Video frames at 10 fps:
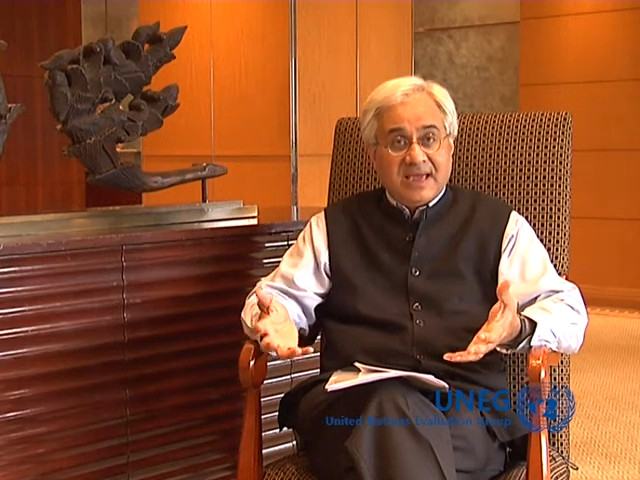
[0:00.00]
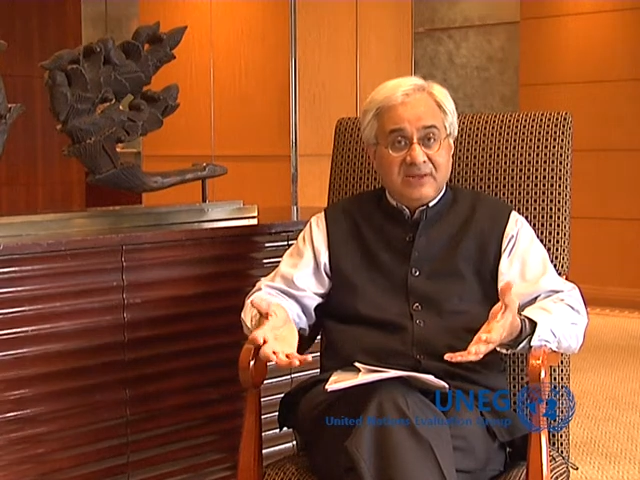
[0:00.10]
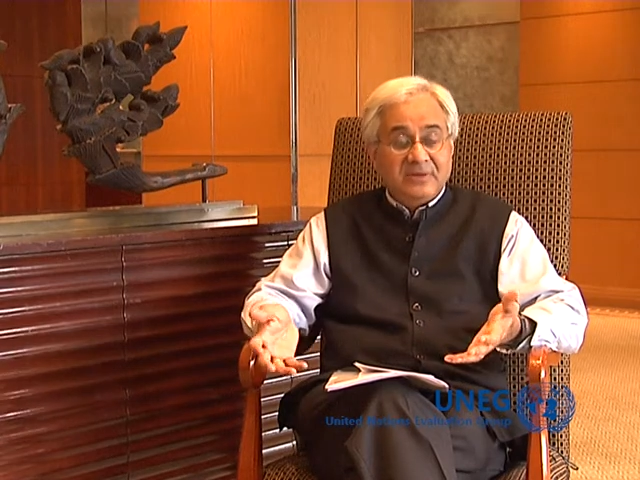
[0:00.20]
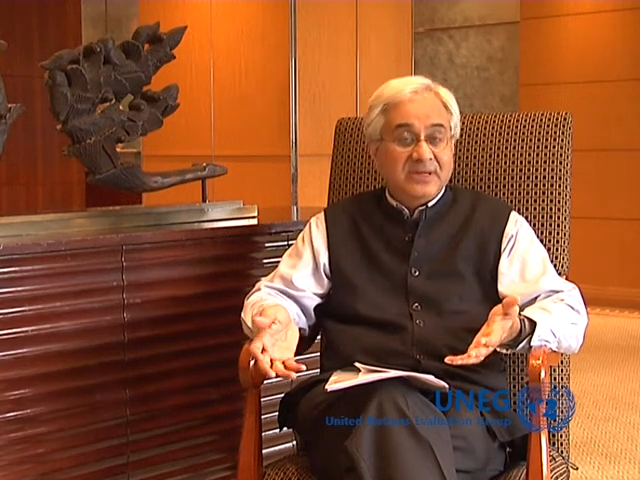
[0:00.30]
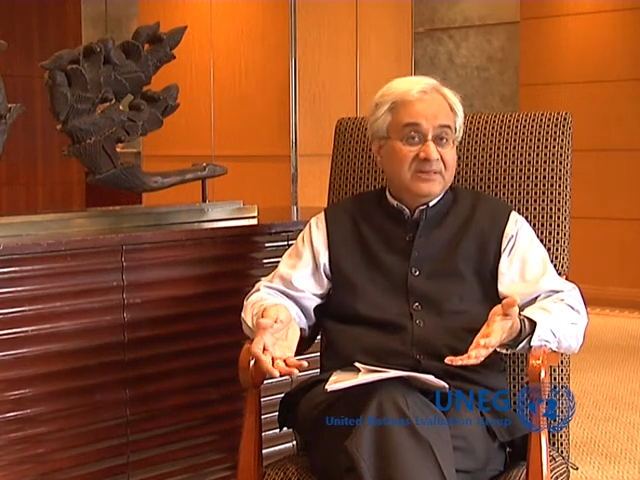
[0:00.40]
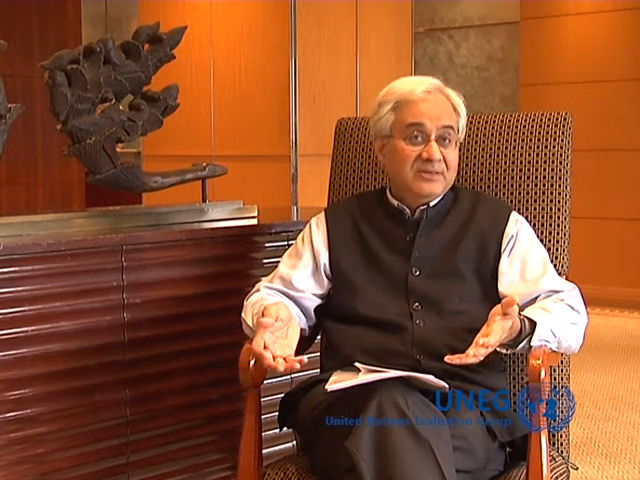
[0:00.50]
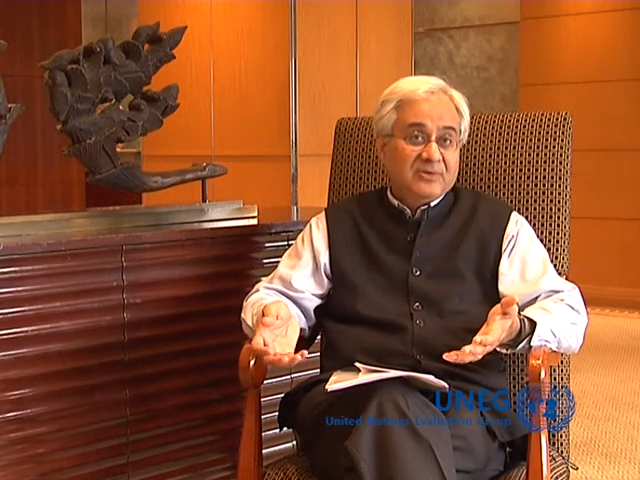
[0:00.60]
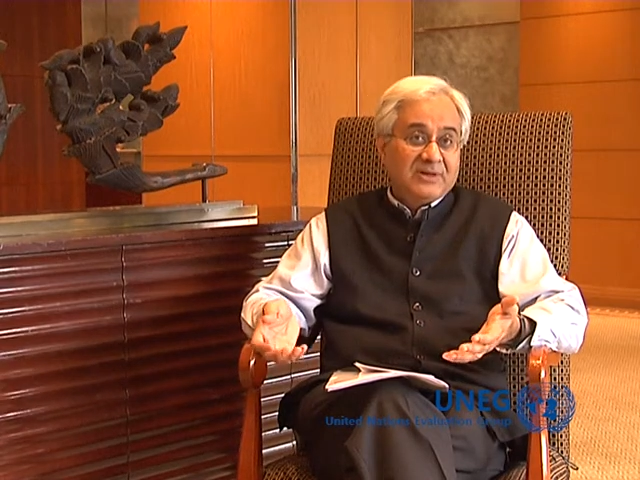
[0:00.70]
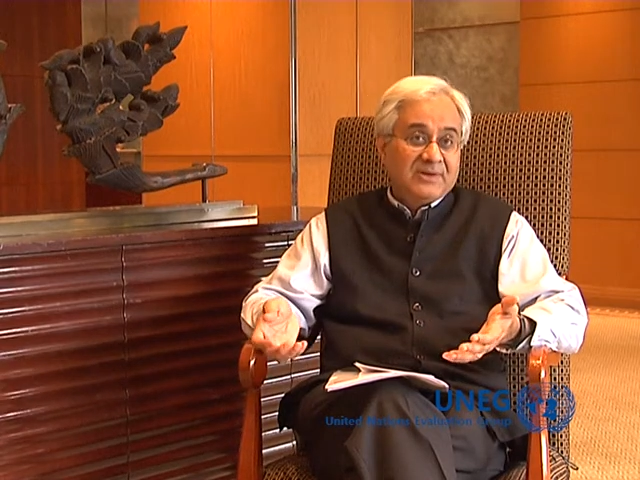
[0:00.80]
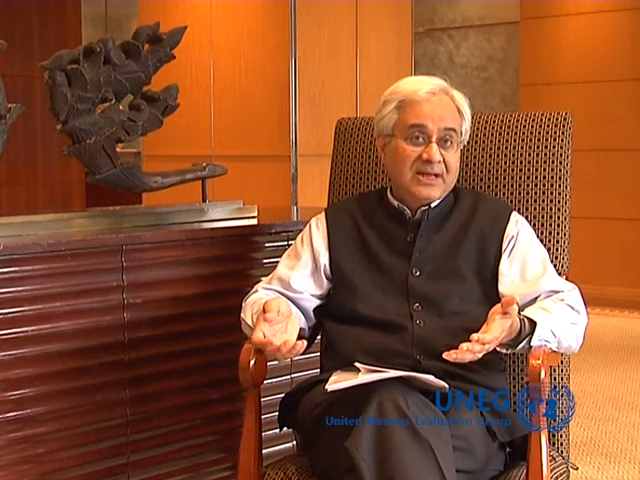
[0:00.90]
allocated
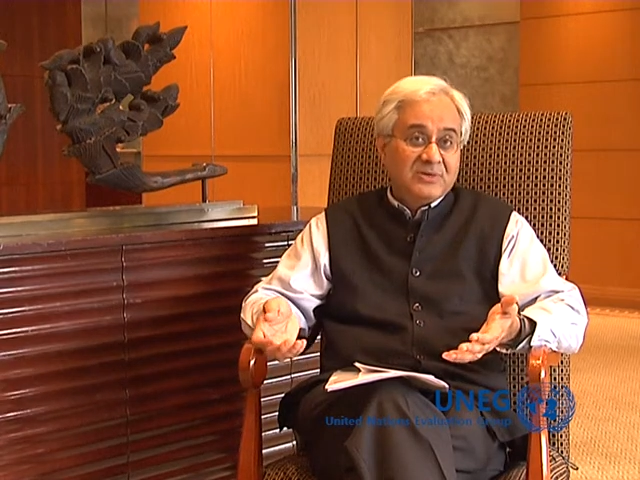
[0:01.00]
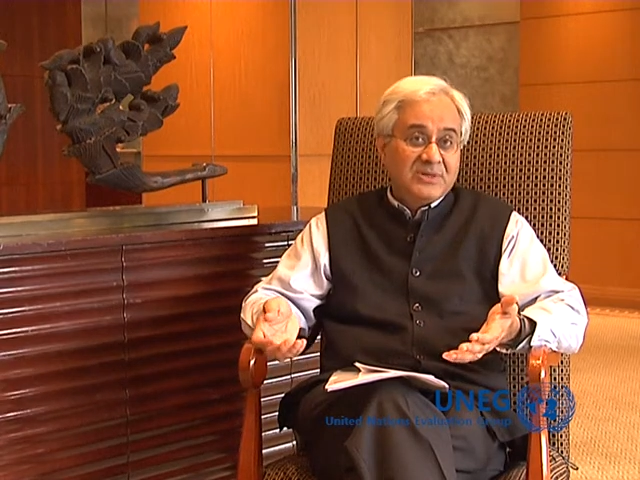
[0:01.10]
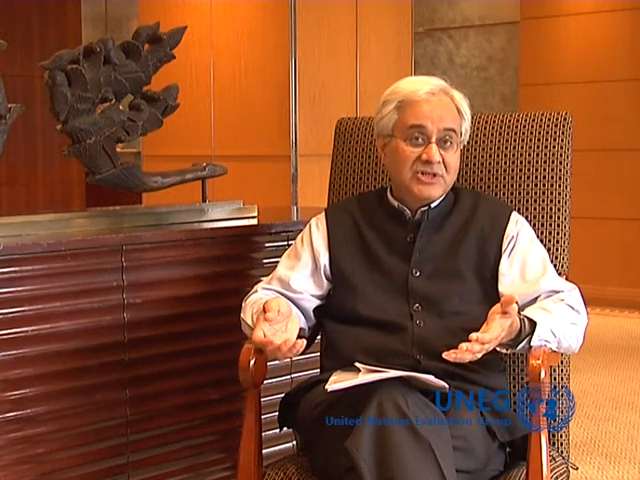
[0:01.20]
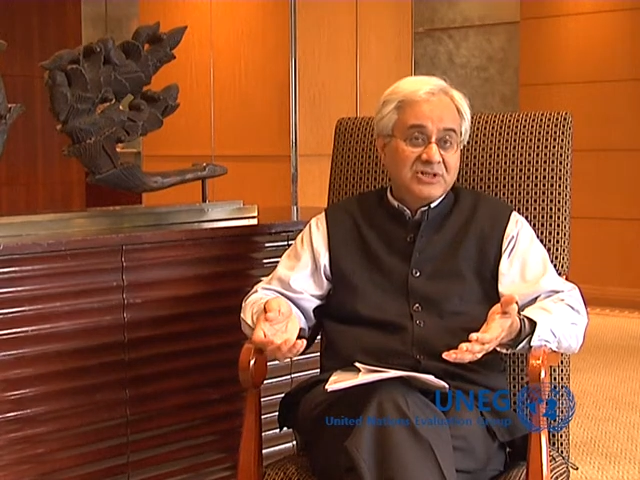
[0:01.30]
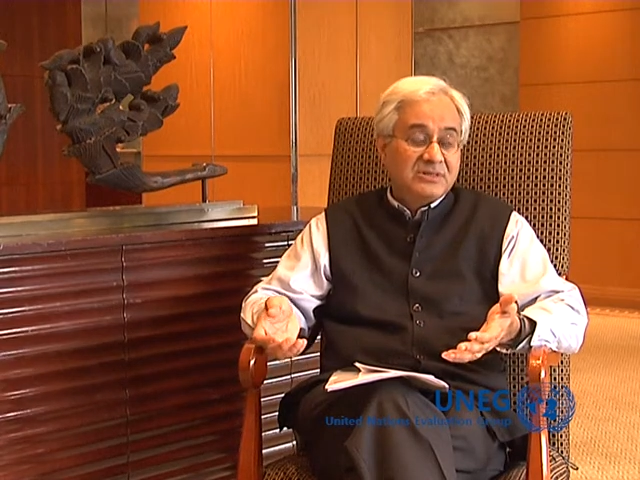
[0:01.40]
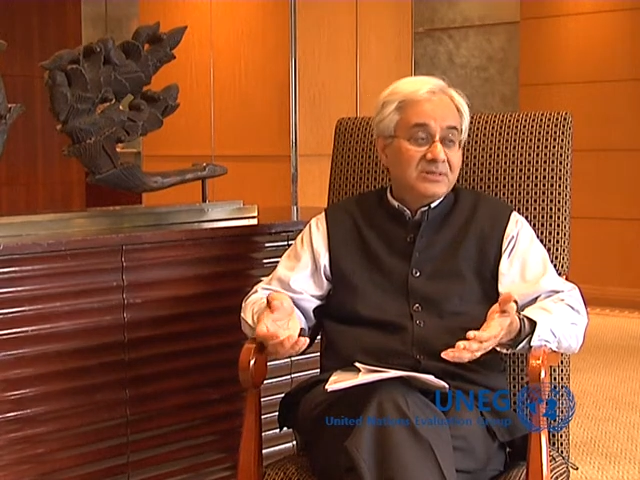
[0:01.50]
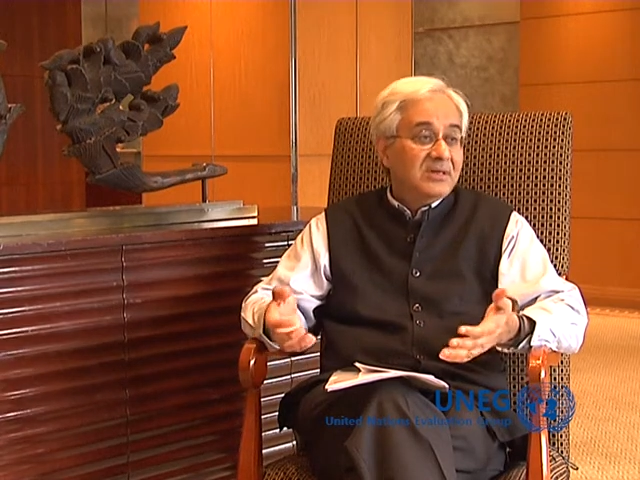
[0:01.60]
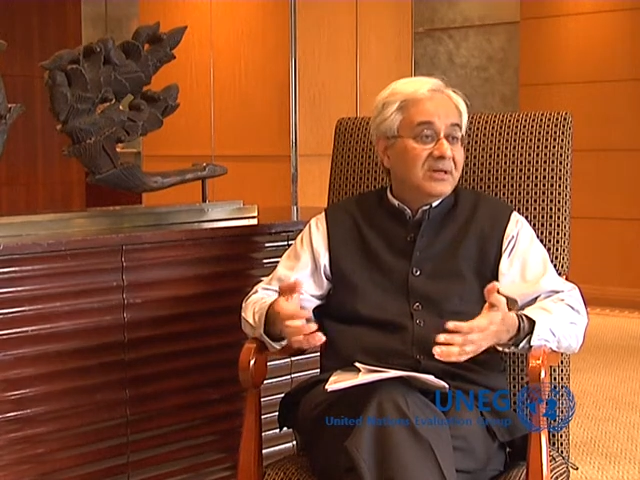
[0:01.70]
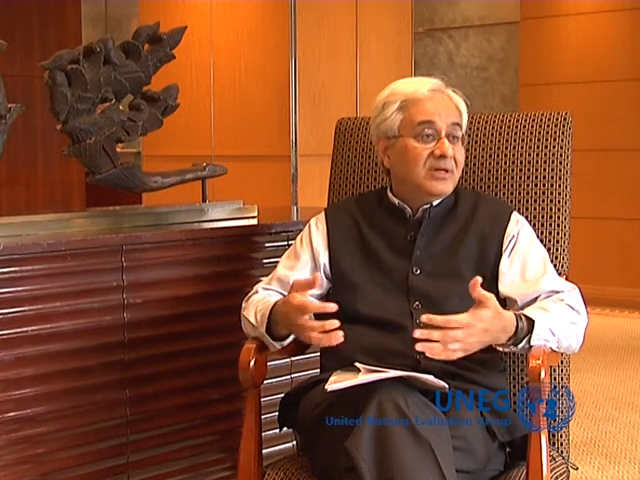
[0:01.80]
for evaluation.